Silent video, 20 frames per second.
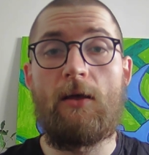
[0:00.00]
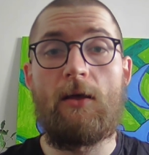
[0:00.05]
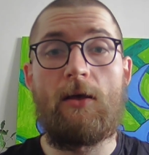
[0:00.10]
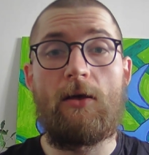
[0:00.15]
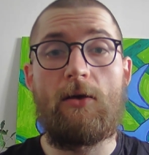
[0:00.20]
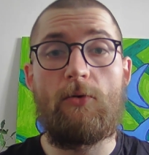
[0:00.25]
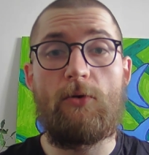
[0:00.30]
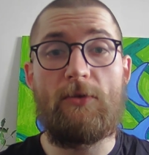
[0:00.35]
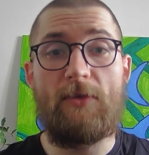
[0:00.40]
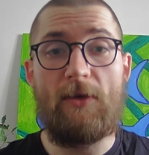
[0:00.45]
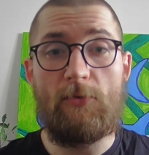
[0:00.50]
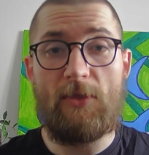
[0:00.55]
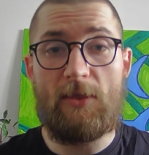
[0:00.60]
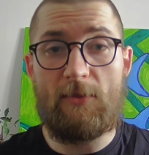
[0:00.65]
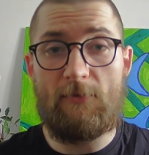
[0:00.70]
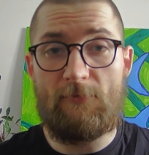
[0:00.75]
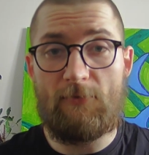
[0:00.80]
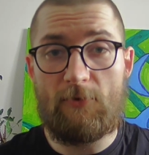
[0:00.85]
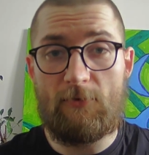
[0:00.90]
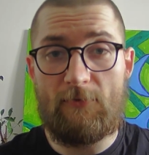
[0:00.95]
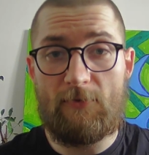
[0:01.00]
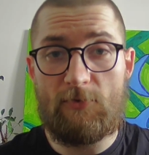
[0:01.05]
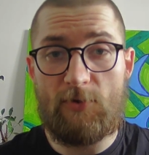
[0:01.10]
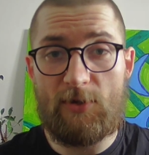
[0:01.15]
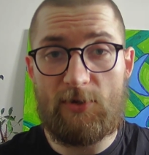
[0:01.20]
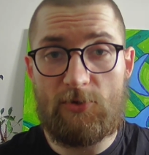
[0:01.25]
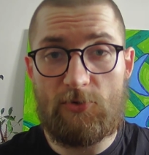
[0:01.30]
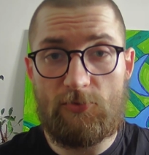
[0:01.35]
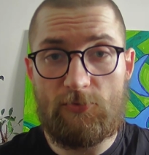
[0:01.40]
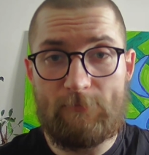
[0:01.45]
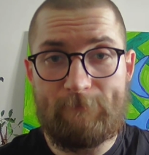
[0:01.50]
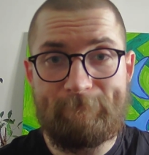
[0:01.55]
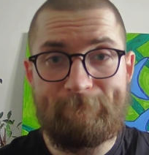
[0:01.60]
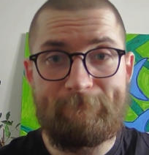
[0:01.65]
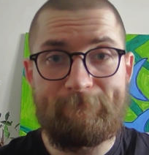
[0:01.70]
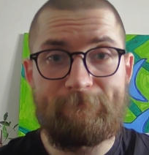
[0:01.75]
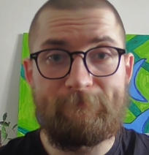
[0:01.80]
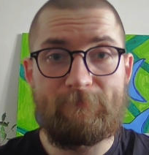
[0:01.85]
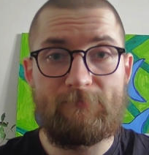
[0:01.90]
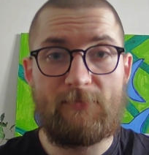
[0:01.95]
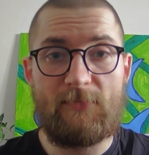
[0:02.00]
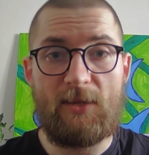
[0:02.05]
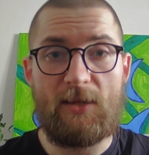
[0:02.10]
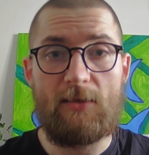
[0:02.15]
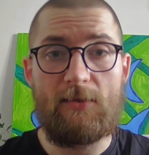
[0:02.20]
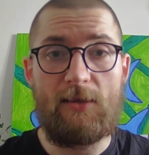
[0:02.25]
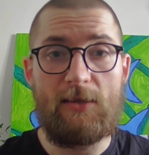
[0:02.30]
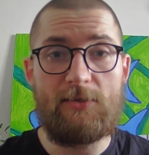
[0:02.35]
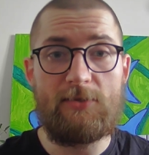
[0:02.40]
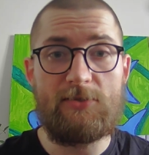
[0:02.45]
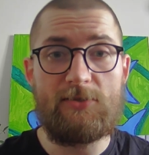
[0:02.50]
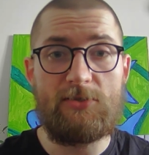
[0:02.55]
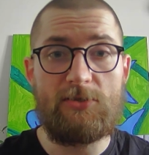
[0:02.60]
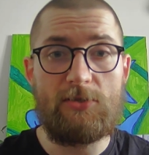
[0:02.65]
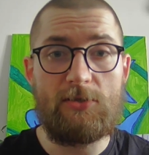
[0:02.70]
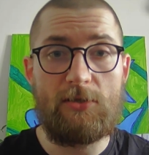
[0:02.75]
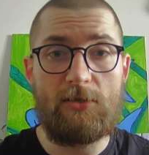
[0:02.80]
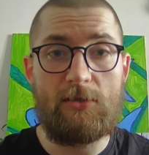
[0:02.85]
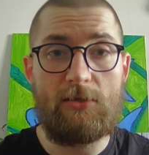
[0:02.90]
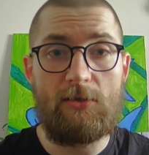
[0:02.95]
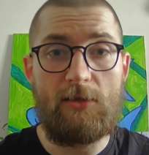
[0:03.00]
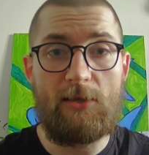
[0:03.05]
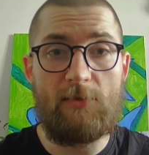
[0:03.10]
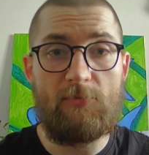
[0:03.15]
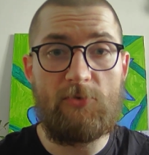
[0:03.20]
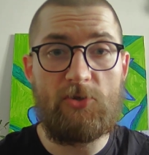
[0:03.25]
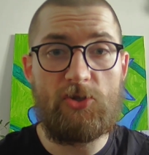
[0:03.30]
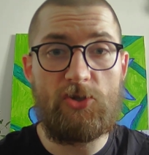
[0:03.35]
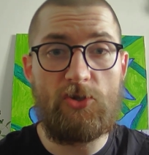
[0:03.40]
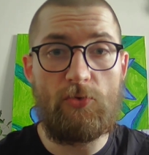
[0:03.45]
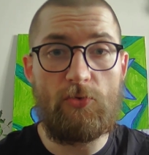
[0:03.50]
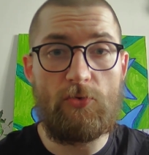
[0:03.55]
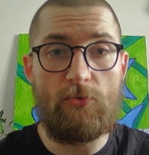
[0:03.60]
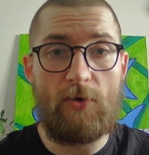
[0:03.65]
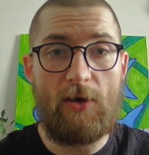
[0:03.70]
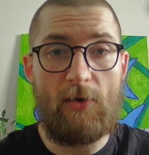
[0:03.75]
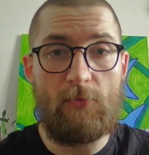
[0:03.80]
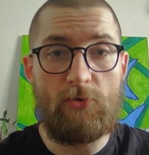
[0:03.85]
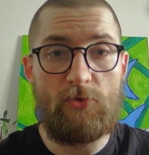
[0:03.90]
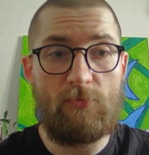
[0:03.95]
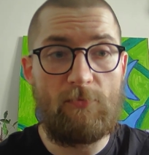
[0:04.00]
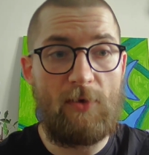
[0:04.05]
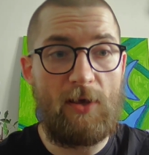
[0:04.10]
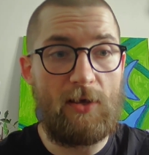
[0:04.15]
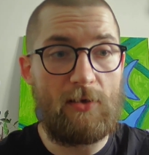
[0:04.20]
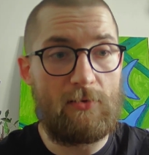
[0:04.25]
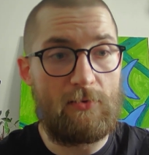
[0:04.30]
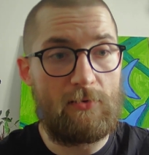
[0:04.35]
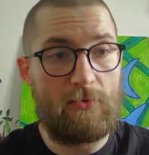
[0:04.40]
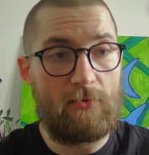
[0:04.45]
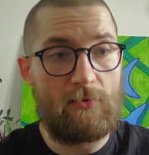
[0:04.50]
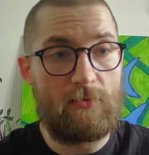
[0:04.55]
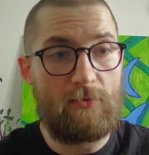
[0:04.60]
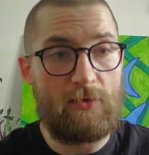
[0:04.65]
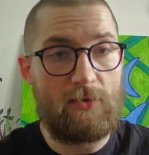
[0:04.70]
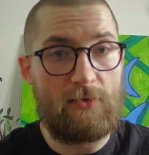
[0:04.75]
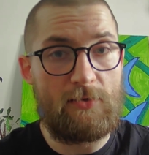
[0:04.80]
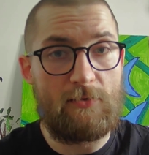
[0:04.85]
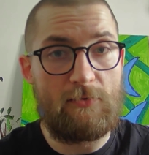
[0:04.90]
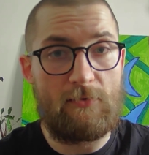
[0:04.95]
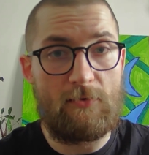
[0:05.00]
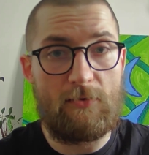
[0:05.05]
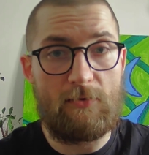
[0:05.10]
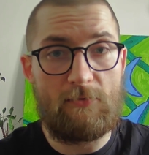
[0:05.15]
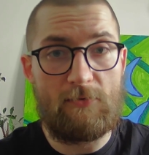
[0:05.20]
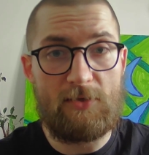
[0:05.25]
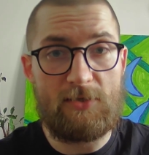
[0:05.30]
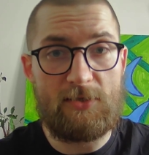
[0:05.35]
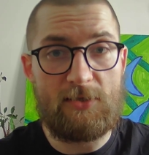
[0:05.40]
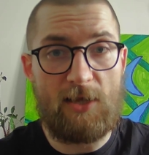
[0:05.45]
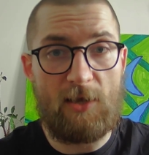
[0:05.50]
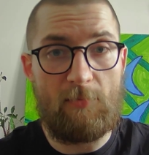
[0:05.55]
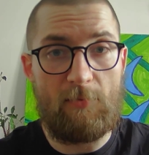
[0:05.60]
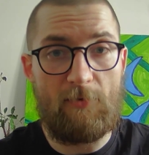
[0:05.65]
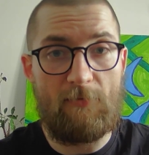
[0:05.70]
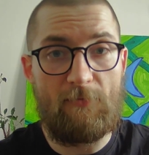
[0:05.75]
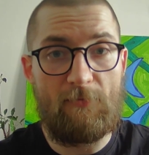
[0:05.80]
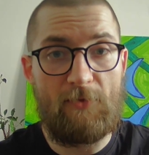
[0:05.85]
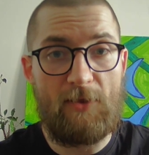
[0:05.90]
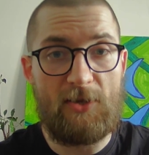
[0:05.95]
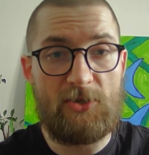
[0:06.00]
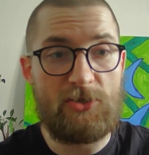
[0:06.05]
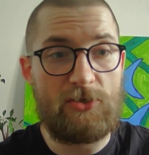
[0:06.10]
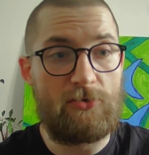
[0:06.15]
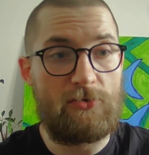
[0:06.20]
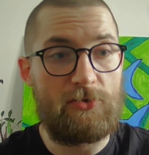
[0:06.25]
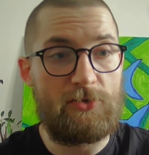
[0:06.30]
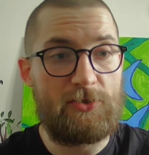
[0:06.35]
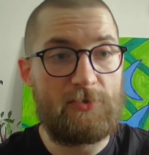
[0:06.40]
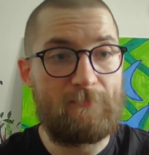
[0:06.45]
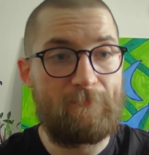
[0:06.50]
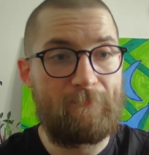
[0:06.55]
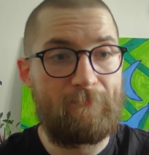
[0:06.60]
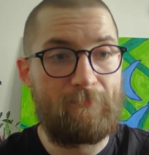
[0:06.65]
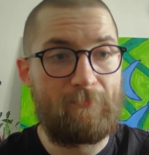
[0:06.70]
Without any further ado, let me show you how to make this type of flashcards.